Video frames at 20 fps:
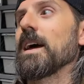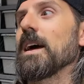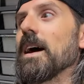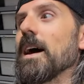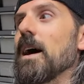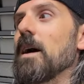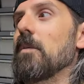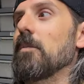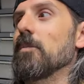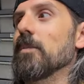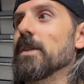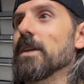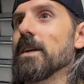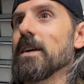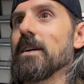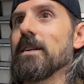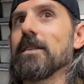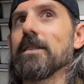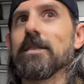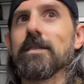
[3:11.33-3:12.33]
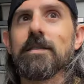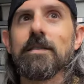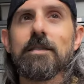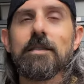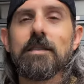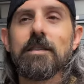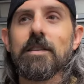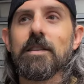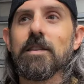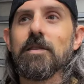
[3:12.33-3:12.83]

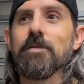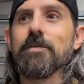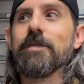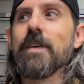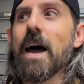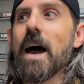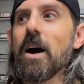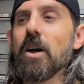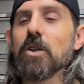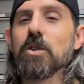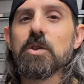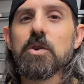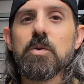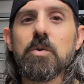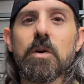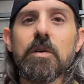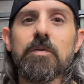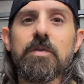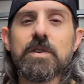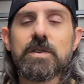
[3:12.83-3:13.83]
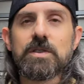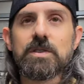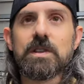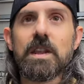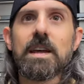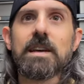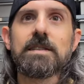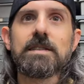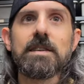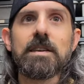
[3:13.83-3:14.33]
the value of the
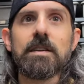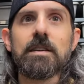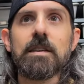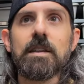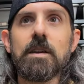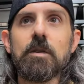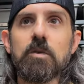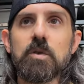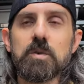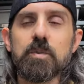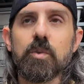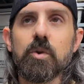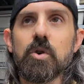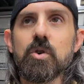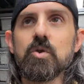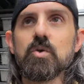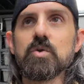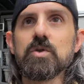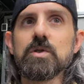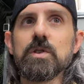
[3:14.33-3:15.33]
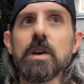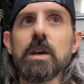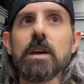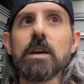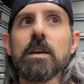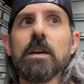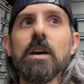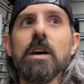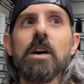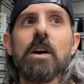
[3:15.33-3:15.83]
snakes he was
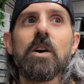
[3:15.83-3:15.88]
producing,